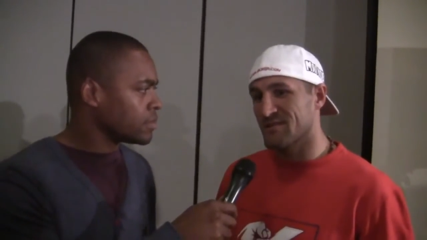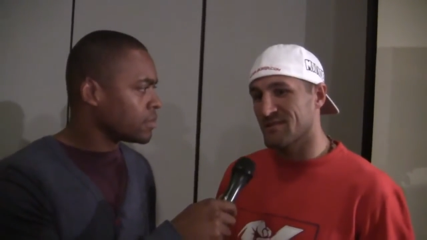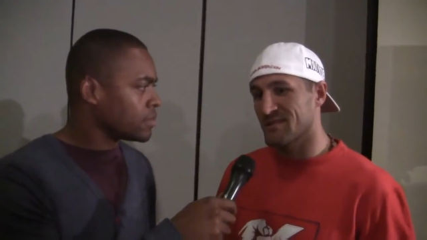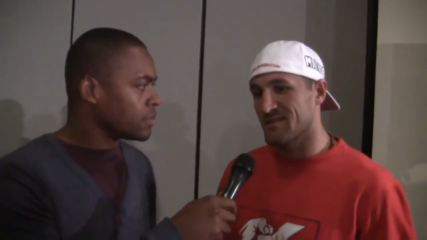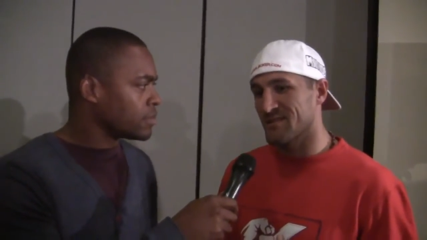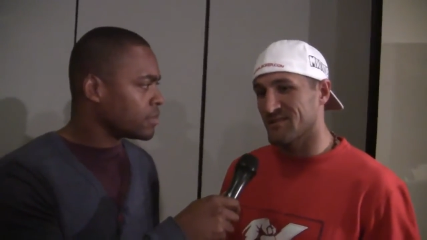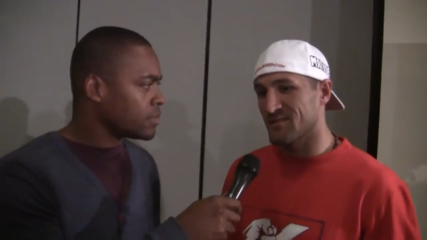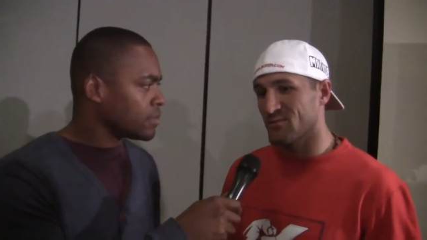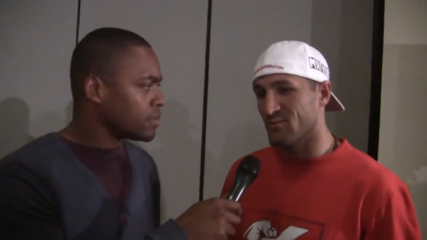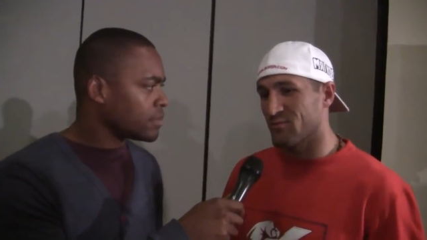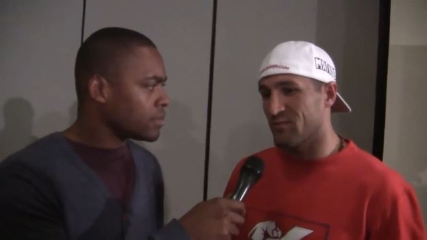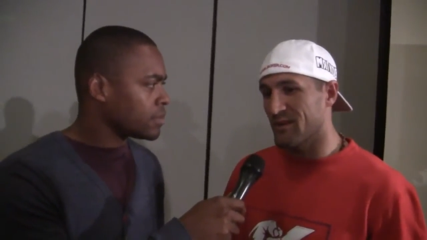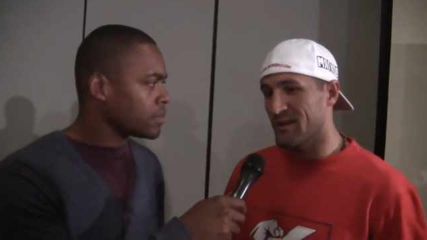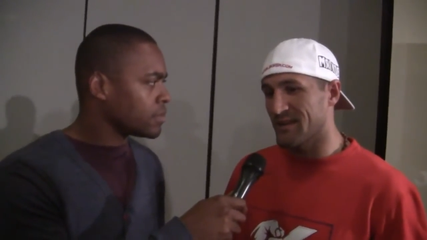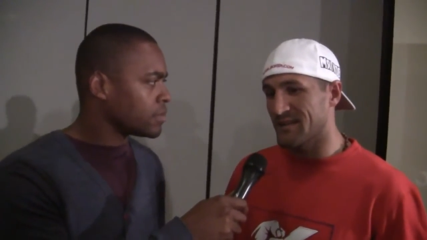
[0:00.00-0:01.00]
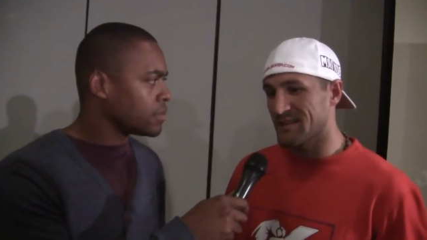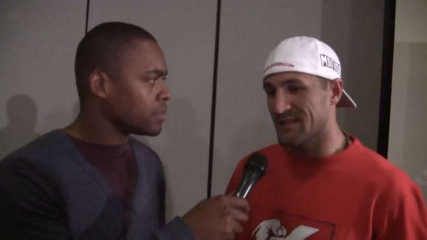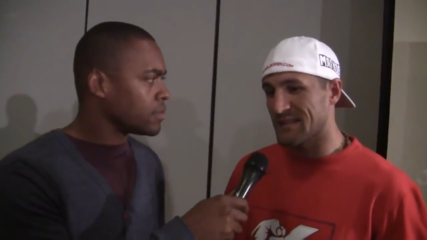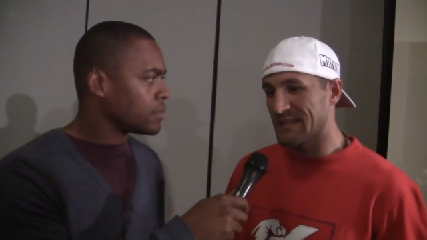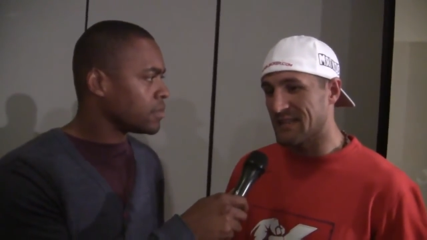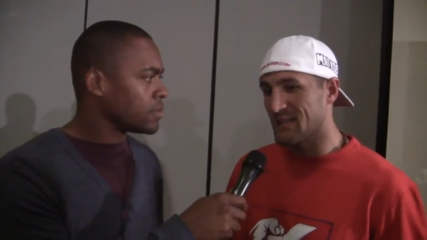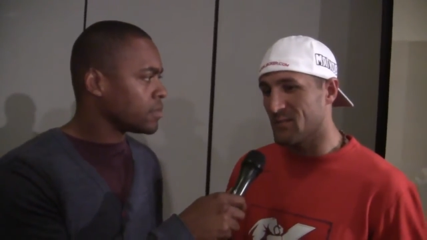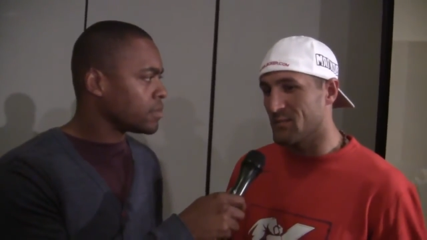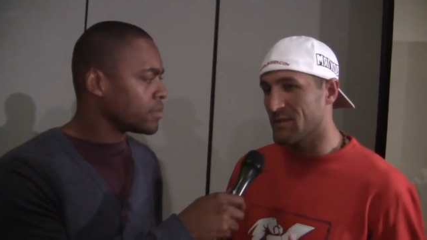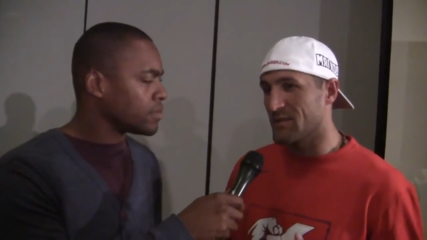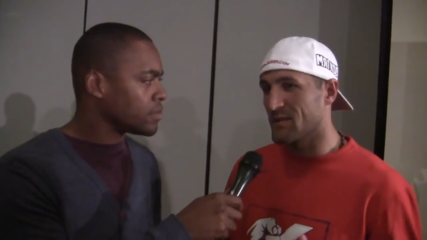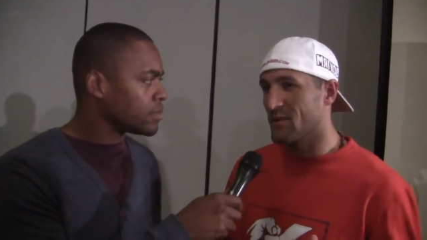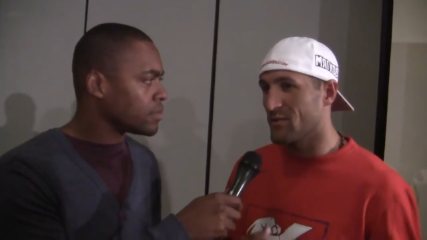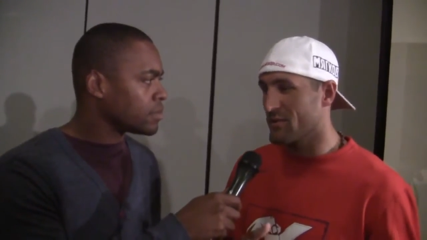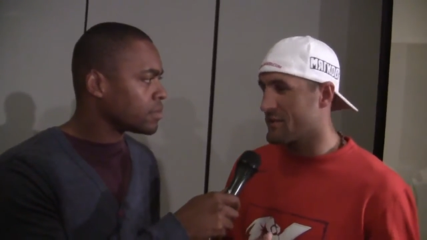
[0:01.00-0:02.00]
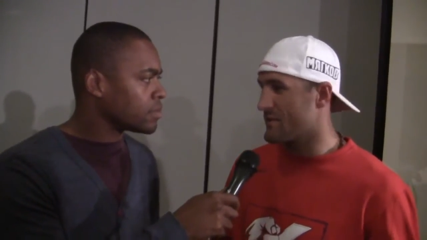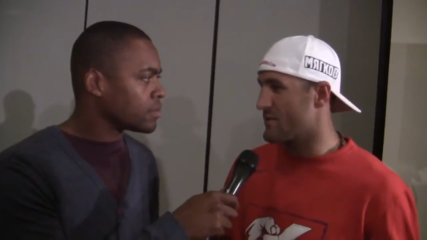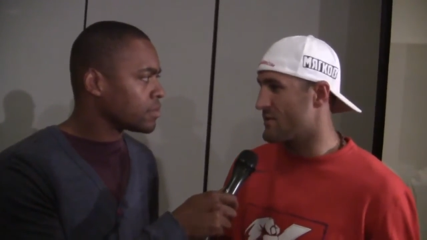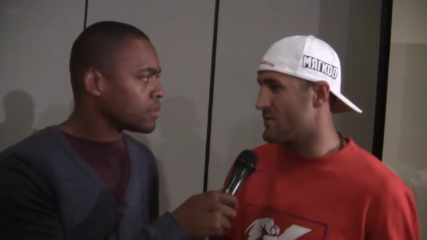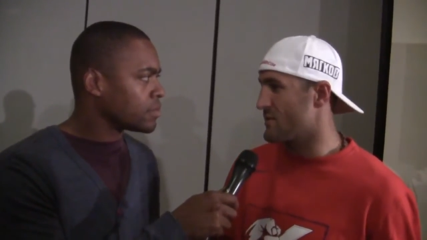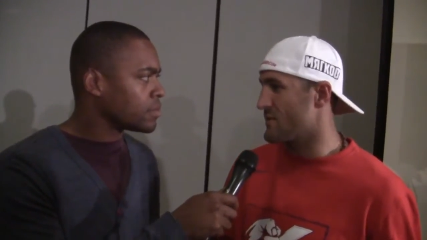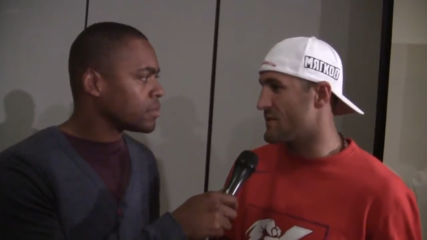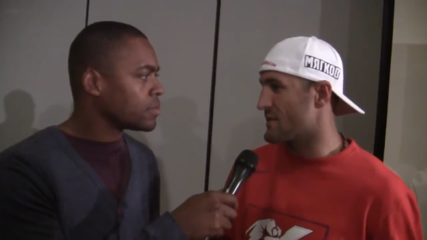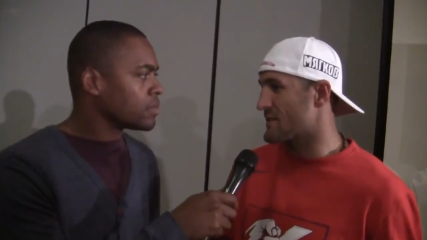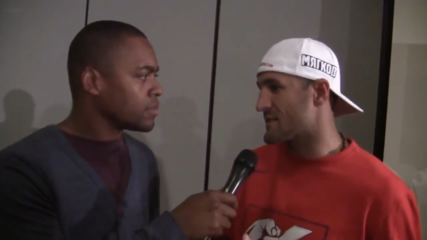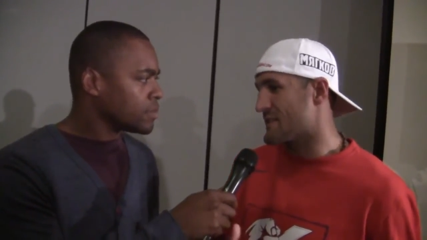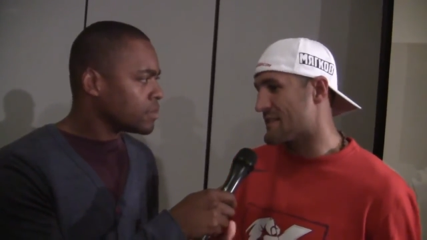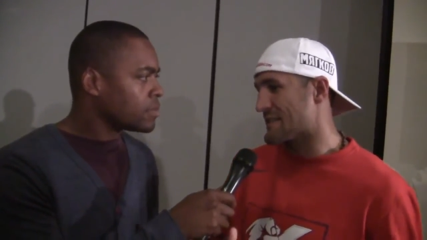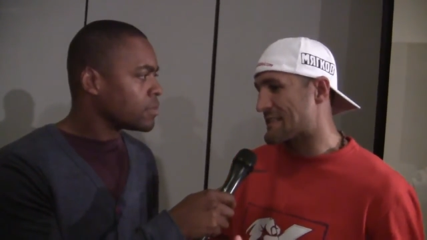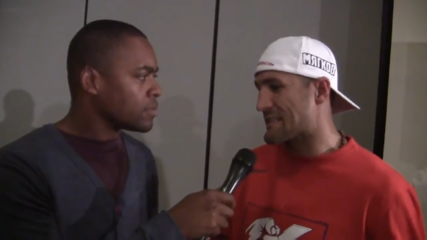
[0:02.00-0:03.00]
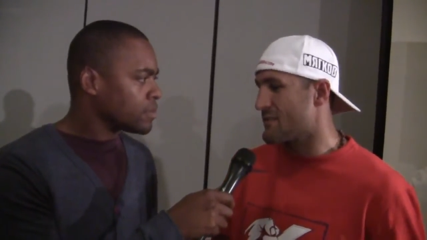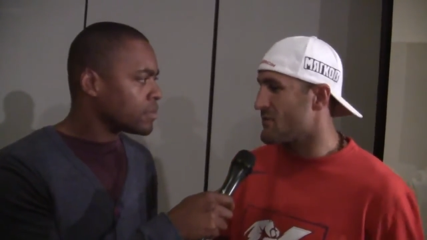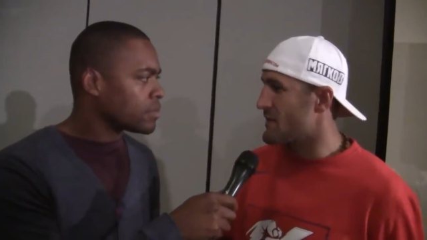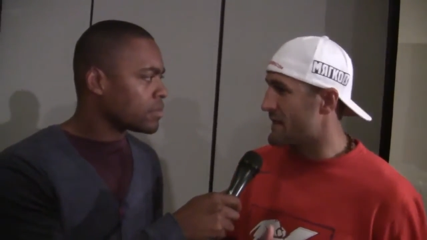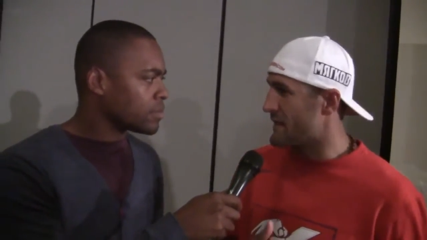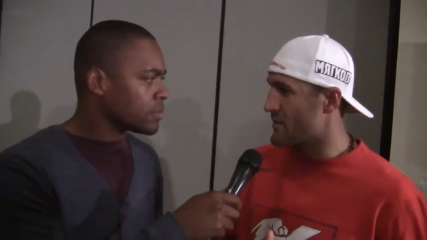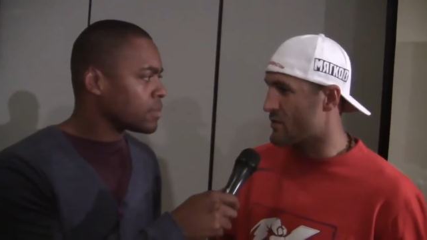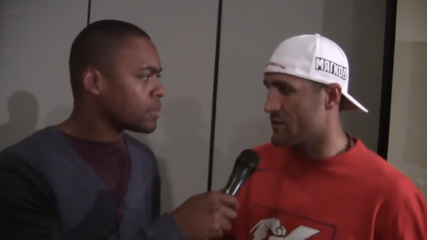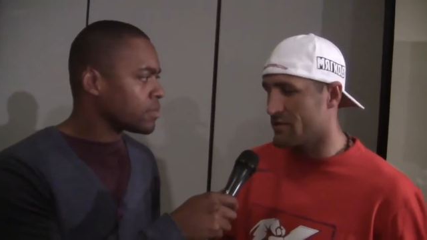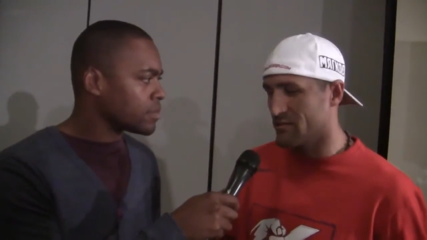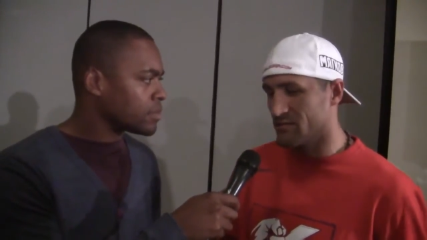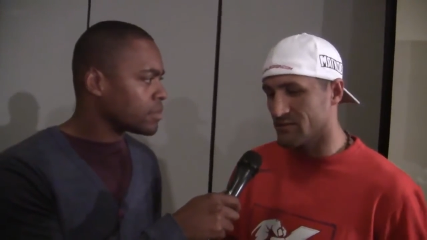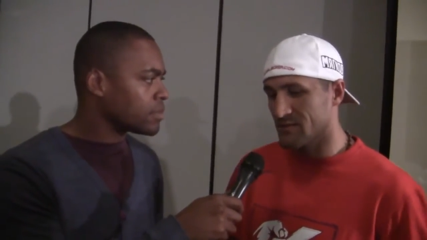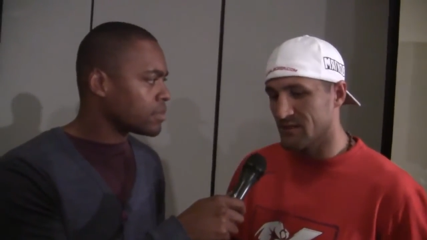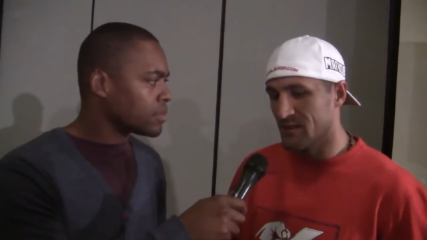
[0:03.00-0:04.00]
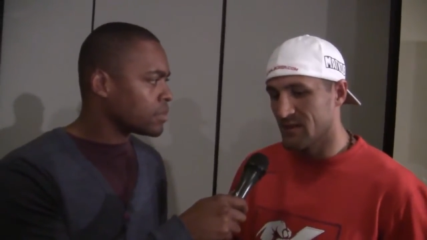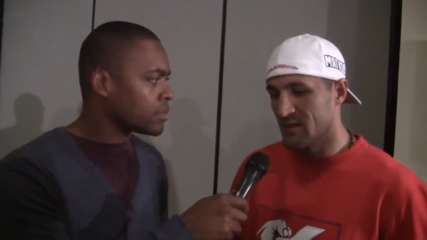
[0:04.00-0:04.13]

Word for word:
Speaker 1: uh, to fight a little bit longer, you know, like like seven, eight rounds,